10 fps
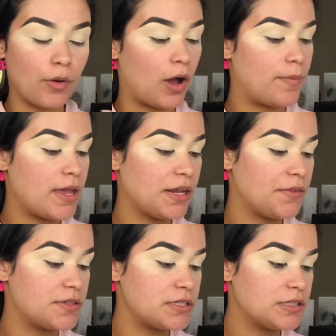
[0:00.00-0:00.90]
pomade,
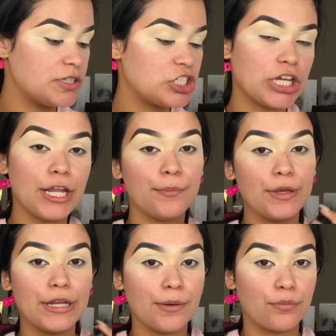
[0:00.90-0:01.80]
and this is in the shade
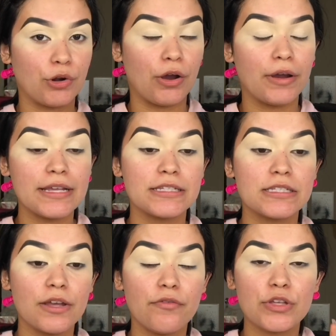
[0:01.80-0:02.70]
medium brown, guys. This
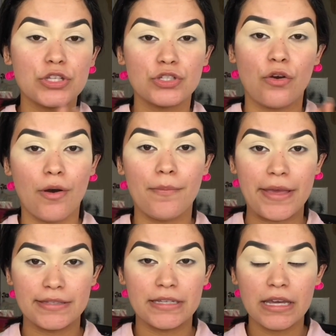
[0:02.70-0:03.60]
stuff is so
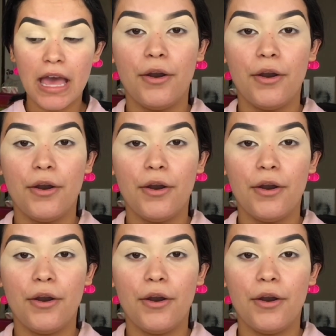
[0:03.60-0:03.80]
amazing.